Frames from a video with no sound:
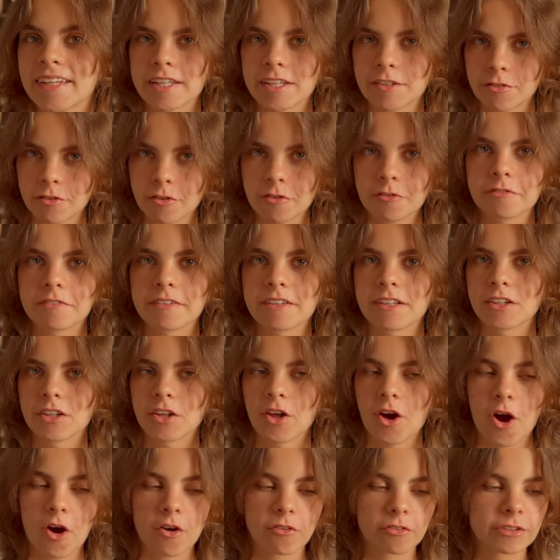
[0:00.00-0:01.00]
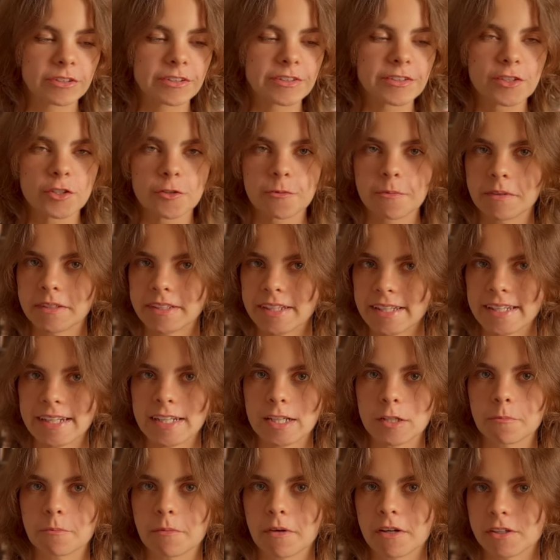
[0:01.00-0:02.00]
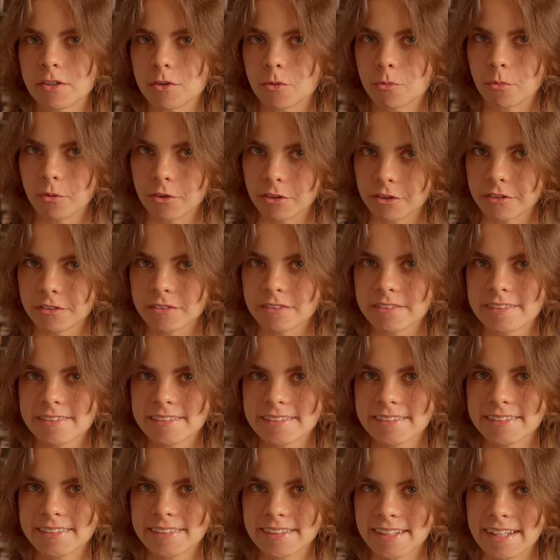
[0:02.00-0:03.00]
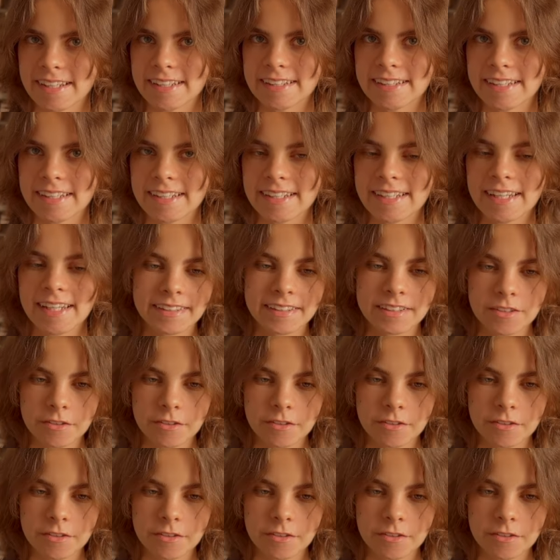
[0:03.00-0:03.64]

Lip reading: If you feel overstimulated by the world lately,